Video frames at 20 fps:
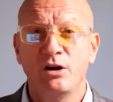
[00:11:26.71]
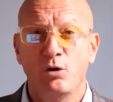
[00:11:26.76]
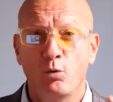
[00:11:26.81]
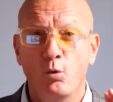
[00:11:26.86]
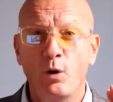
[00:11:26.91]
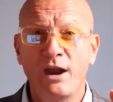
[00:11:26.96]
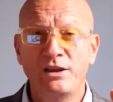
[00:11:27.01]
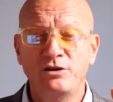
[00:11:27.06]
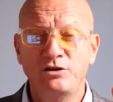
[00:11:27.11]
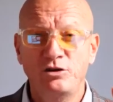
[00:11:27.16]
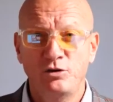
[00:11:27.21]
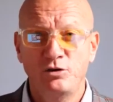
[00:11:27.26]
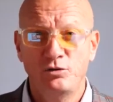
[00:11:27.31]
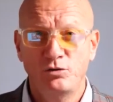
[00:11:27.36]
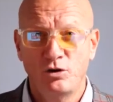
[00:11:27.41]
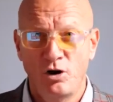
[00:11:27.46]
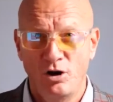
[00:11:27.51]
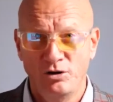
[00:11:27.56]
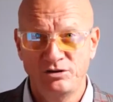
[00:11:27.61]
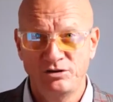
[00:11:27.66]
when you
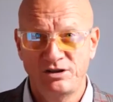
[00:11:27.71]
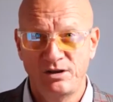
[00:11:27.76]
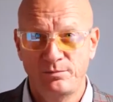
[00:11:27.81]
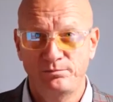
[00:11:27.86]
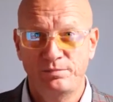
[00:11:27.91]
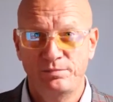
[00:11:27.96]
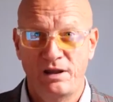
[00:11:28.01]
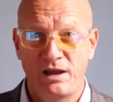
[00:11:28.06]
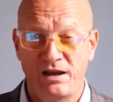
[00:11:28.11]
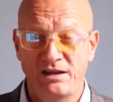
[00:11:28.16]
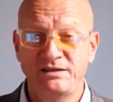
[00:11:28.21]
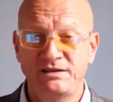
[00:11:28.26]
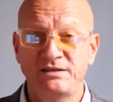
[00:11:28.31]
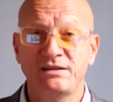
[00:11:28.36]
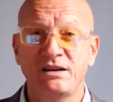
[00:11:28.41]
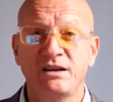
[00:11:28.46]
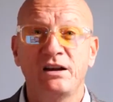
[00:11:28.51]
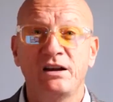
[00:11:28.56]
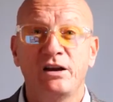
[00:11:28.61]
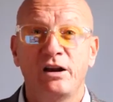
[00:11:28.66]

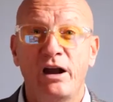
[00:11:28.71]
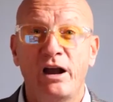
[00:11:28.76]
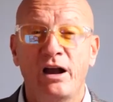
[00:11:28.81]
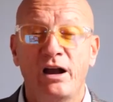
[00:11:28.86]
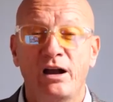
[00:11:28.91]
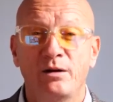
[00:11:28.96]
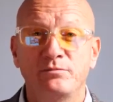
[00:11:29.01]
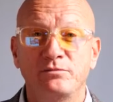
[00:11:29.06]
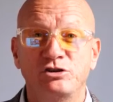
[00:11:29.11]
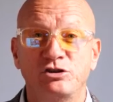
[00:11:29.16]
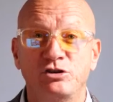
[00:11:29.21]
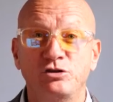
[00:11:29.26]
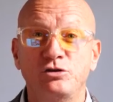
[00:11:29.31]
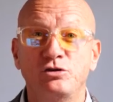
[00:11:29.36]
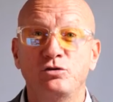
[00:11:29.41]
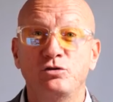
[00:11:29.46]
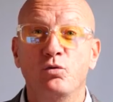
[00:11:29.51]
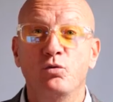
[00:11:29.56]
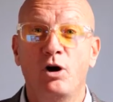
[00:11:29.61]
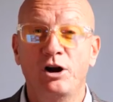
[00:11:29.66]
contemplate, do
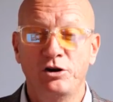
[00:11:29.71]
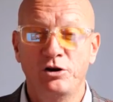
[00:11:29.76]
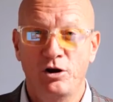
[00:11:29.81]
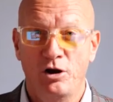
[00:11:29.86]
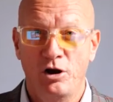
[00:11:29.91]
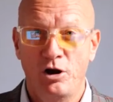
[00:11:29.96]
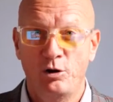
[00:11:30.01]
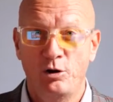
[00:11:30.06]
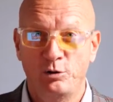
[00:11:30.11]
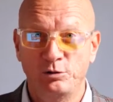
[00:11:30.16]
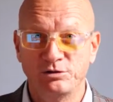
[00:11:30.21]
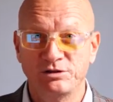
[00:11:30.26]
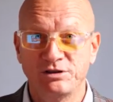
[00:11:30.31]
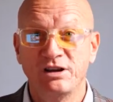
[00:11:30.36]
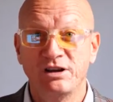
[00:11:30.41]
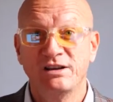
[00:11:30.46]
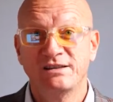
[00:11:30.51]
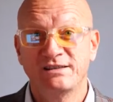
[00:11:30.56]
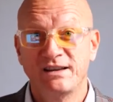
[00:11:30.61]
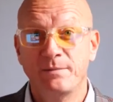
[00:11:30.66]
you want to
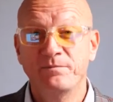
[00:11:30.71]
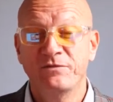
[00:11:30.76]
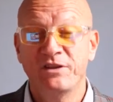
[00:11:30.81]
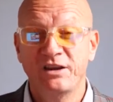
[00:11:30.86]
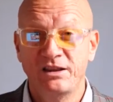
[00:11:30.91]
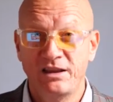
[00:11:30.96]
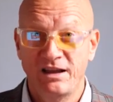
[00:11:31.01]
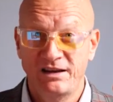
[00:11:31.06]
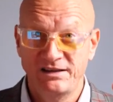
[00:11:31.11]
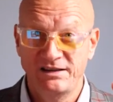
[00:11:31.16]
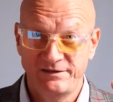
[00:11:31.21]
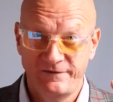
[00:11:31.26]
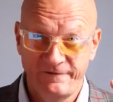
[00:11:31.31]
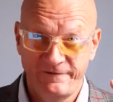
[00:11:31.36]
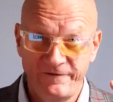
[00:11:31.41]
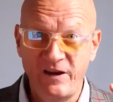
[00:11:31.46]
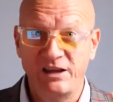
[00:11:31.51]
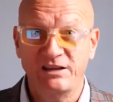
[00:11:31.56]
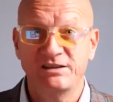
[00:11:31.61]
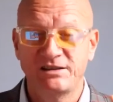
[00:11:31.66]
hold something that
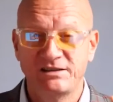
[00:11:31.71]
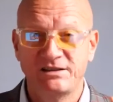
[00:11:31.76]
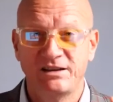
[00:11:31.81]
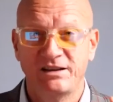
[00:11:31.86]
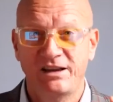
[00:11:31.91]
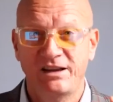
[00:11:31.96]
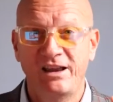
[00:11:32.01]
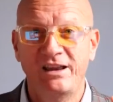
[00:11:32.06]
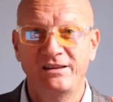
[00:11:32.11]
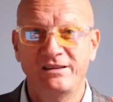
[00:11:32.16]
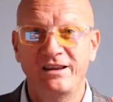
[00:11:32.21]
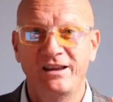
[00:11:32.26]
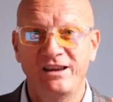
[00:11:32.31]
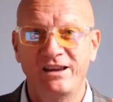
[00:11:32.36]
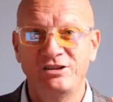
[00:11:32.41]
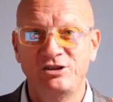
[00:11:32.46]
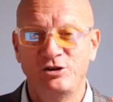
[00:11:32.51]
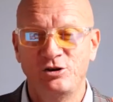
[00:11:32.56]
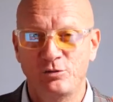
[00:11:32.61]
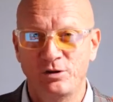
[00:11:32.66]
is fixed in
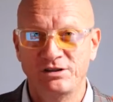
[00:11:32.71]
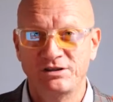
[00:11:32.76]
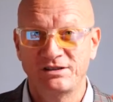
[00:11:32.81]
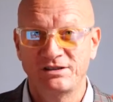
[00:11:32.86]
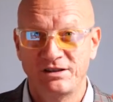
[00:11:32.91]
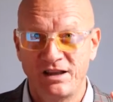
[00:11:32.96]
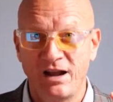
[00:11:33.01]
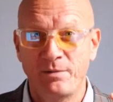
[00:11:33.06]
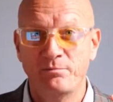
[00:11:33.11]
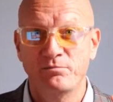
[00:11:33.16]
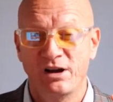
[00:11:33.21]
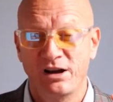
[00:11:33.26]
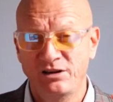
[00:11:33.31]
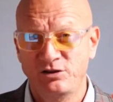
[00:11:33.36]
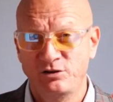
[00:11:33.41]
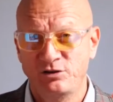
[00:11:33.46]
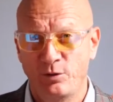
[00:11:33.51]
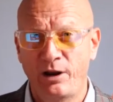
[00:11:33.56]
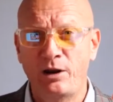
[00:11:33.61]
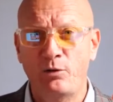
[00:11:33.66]
issuance number,
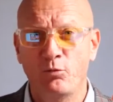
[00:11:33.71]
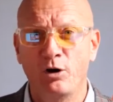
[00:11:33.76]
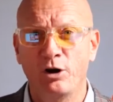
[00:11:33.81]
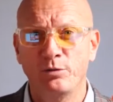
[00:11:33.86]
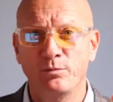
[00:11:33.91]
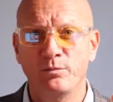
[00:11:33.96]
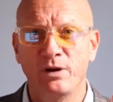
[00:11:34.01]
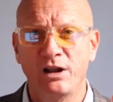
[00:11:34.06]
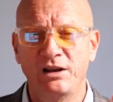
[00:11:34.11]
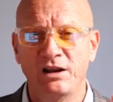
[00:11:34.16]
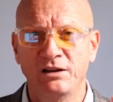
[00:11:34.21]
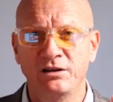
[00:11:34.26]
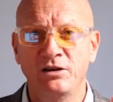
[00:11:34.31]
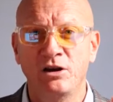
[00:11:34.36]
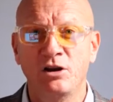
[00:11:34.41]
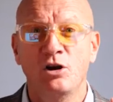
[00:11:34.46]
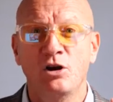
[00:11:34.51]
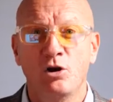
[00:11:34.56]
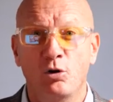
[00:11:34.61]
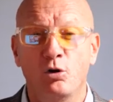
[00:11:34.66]
21 million,
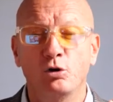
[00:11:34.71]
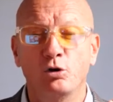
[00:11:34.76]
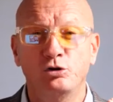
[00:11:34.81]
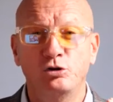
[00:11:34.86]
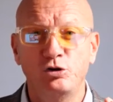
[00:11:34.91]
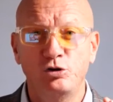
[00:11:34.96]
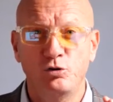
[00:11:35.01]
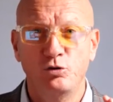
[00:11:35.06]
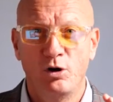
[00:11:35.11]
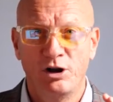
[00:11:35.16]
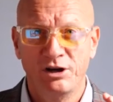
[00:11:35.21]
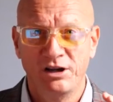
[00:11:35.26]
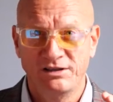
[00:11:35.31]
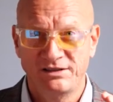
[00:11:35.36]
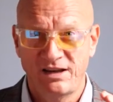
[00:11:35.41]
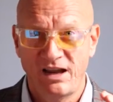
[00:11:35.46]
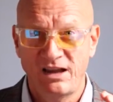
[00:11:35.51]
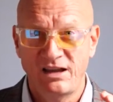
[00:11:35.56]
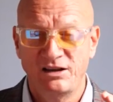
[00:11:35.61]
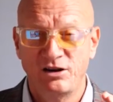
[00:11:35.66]
or do you want to
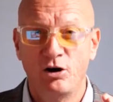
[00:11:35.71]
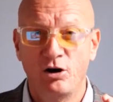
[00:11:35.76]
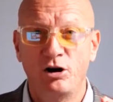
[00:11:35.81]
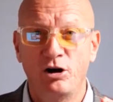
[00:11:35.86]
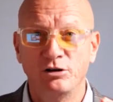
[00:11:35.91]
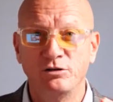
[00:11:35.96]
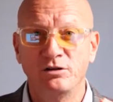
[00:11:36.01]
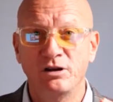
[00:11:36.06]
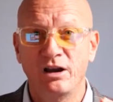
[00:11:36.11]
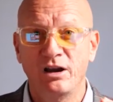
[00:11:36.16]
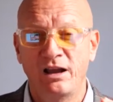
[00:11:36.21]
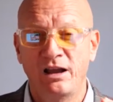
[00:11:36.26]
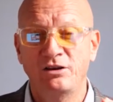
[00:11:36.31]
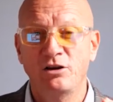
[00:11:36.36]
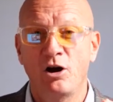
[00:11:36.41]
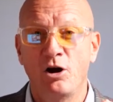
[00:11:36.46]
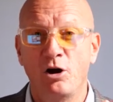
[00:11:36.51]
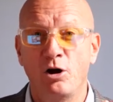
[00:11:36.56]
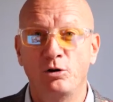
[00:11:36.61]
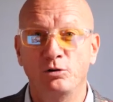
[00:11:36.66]
take on
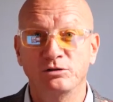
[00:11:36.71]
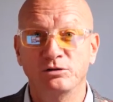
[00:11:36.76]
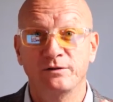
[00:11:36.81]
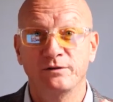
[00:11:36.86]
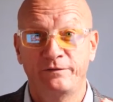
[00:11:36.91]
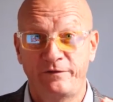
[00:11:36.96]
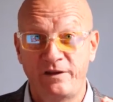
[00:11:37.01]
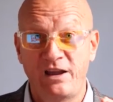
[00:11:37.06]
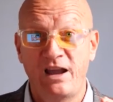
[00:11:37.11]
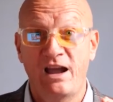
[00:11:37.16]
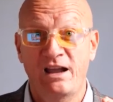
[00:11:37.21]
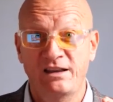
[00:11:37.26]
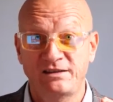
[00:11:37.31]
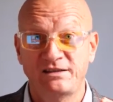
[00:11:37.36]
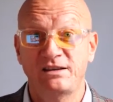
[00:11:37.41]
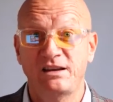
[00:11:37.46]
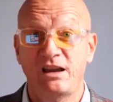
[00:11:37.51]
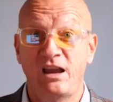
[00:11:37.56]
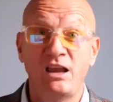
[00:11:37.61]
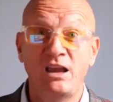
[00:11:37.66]
and hold
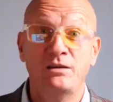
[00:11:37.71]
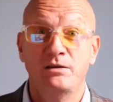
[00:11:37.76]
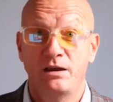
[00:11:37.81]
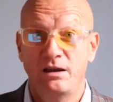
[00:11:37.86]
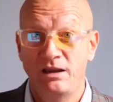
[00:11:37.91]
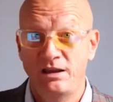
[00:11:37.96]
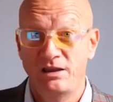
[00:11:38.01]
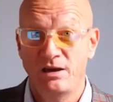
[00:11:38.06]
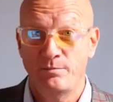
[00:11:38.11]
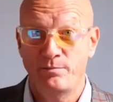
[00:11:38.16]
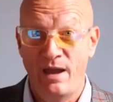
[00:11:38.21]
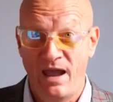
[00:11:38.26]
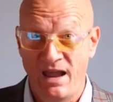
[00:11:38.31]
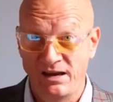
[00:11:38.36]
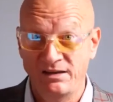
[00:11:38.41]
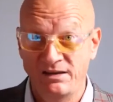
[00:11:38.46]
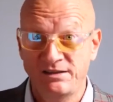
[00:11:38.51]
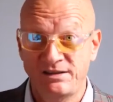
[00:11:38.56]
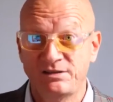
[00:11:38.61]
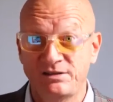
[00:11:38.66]
fiats in either
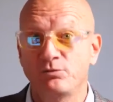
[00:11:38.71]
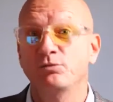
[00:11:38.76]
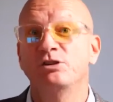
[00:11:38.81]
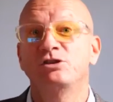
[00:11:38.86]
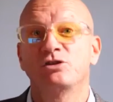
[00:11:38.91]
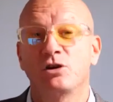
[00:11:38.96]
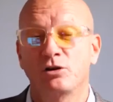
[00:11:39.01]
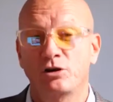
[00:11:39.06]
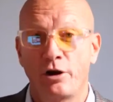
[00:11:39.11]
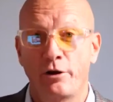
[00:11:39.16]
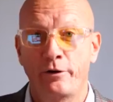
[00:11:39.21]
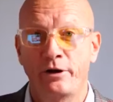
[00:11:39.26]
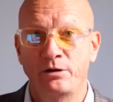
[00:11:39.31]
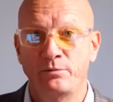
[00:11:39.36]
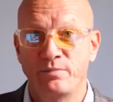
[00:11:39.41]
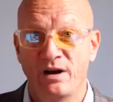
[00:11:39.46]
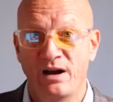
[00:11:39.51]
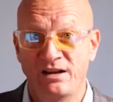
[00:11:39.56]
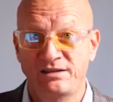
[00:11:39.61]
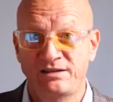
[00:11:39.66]
banks, which are
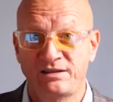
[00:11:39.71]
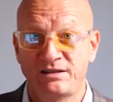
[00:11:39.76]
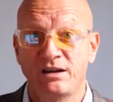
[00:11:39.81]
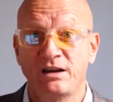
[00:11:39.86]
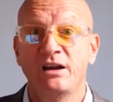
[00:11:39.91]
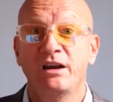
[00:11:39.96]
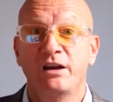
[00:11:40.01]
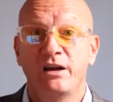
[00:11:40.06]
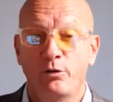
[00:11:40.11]
going bust,